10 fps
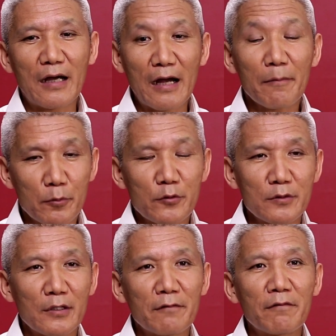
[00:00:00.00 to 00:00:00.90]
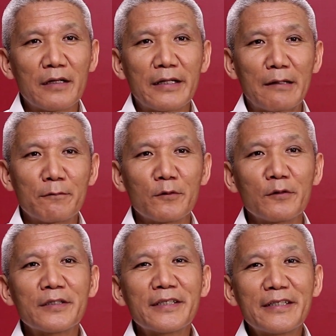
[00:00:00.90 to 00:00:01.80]
I personally find
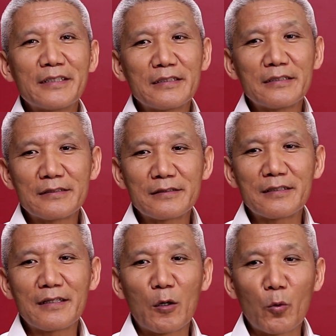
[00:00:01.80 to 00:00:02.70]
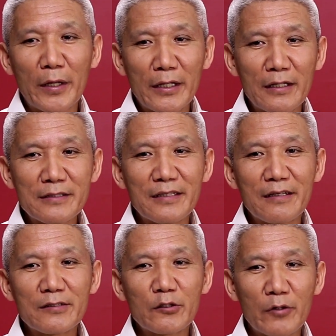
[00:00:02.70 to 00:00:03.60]
helpful is the awareness
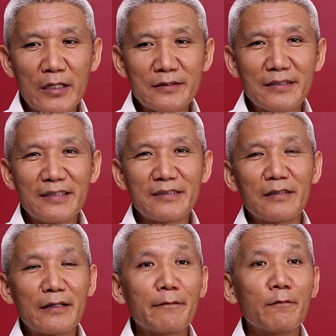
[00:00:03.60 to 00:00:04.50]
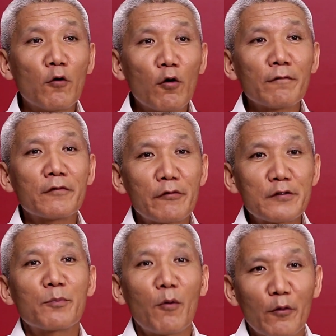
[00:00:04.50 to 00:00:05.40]
that stress is an evolved
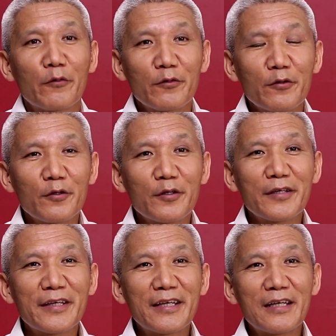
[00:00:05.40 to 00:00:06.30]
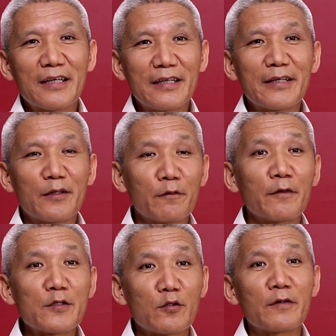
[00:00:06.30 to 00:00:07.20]
response in the
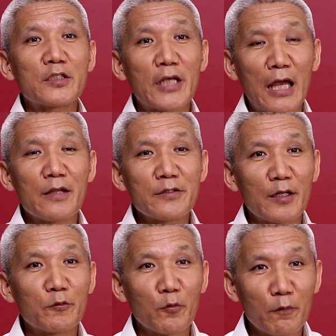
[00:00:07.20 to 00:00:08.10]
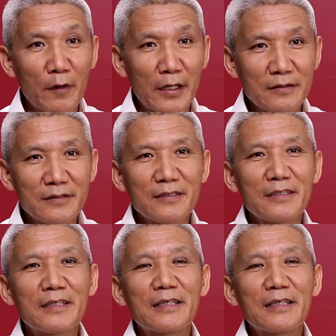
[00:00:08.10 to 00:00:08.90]
face of a challenge that you face.